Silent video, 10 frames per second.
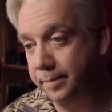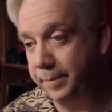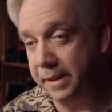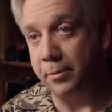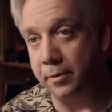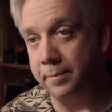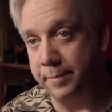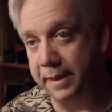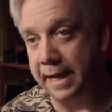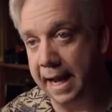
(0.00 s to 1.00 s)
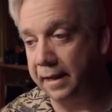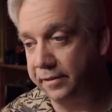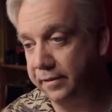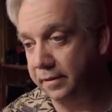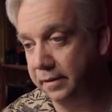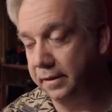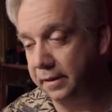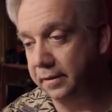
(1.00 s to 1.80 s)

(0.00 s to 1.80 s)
people and big acts, and